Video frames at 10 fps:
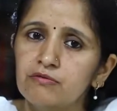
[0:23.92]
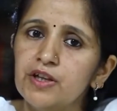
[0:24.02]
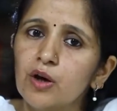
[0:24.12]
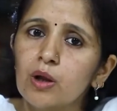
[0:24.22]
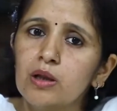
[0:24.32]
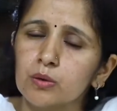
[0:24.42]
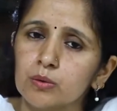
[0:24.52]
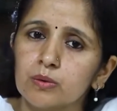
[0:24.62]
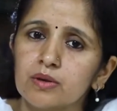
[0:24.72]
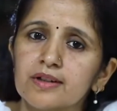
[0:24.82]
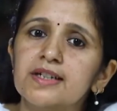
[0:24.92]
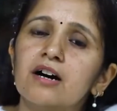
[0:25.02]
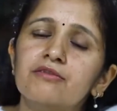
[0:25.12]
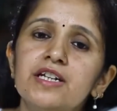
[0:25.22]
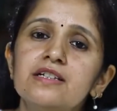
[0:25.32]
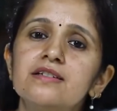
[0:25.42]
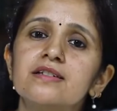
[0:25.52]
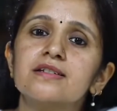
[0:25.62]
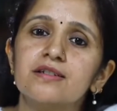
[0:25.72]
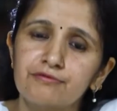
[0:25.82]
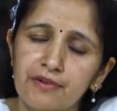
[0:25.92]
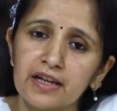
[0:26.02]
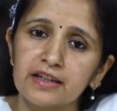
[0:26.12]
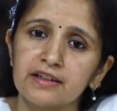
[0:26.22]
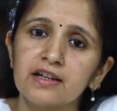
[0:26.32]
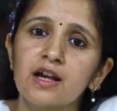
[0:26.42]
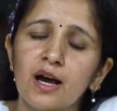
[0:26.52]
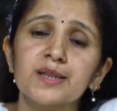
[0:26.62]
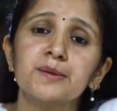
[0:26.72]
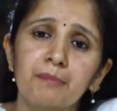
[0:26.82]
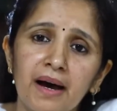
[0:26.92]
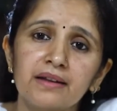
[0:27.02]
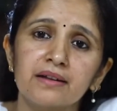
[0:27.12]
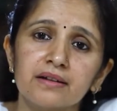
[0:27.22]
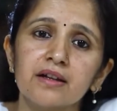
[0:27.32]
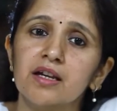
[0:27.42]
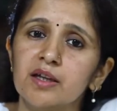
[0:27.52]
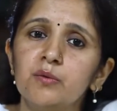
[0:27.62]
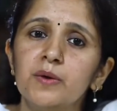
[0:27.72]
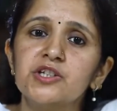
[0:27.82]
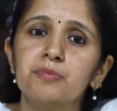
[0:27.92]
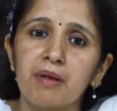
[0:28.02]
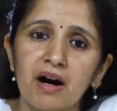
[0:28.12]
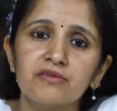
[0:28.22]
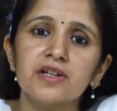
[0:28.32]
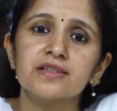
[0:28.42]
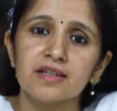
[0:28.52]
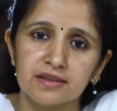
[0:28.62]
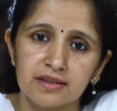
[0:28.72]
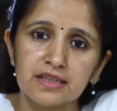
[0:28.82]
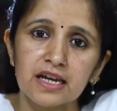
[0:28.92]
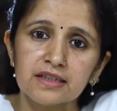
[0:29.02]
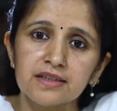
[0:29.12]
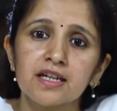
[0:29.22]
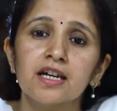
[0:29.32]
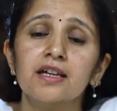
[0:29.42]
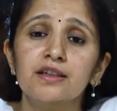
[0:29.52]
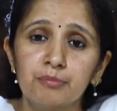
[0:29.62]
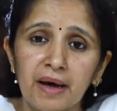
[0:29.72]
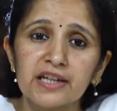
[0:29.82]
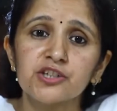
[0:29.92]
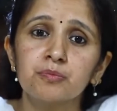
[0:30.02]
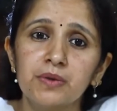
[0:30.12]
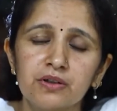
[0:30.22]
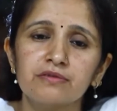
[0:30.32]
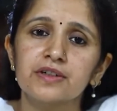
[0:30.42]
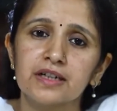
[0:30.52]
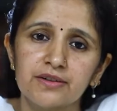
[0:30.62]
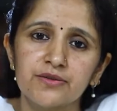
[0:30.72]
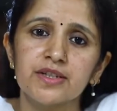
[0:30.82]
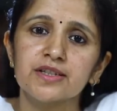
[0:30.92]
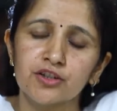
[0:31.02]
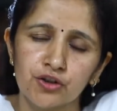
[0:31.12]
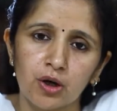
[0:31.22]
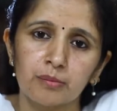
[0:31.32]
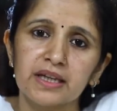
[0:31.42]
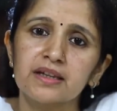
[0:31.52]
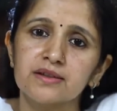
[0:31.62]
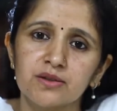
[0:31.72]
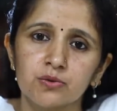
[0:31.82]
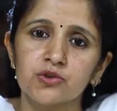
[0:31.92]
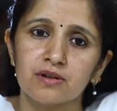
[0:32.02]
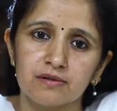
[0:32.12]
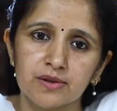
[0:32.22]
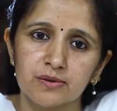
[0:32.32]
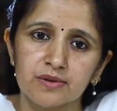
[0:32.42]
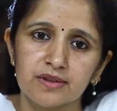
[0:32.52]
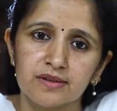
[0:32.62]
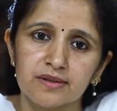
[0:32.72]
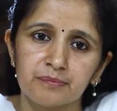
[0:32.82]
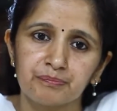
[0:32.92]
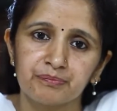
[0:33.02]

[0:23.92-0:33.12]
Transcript: We all know governance is defined as manner in which power is exercised in the management of a country's economic and social resources.